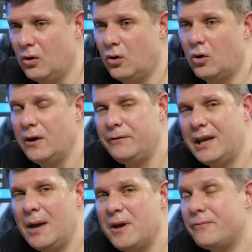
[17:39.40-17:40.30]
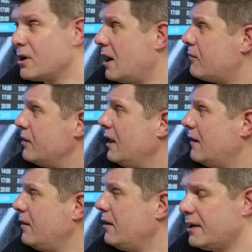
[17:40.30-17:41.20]
or if you get a bit of recovery,
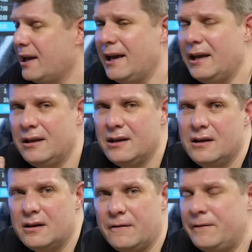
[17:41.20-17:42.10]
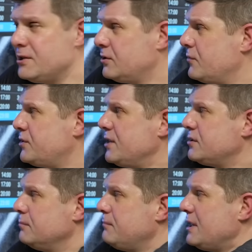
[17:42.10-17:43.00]
I felt okay, I finished off the
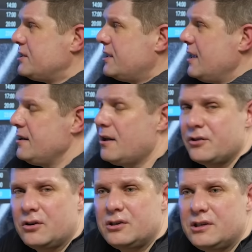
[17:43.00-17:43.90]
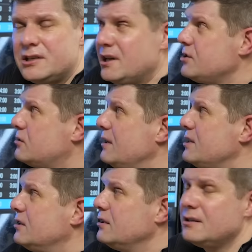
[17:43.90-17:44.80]
session, managed to get another good
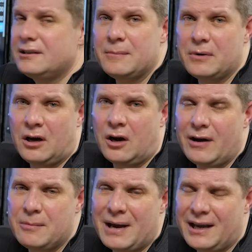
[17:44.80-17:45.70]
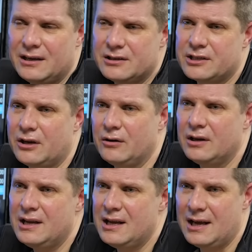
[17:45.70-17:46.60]
desaturation, get my heart rate back into zone,
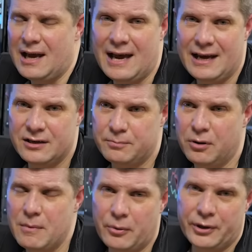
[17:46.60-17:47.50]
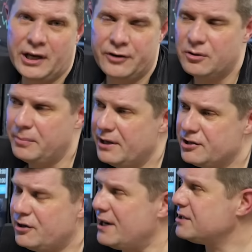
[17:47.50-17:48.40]
and put my body under a bit of
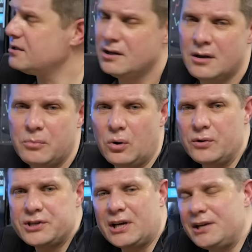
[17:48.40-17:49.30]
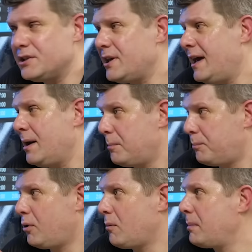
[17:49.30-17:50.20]
stress. But all the signs are there.
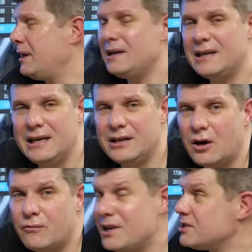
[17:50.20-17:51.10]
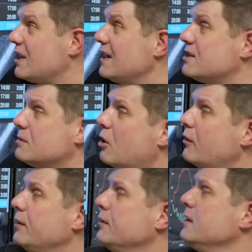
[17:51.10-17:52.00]
Probably need a rest day
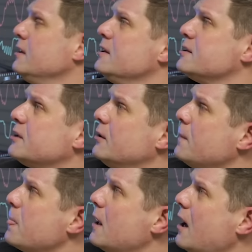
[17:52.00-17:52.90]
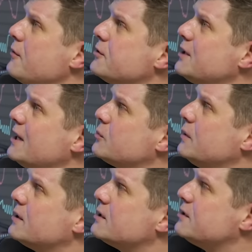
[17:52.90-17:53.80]
tomorrow. So other stats
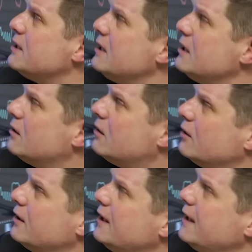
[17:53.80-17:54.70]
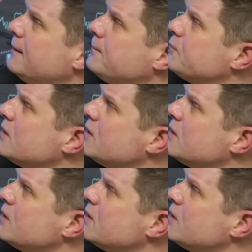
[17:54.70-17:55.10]
we can see on here.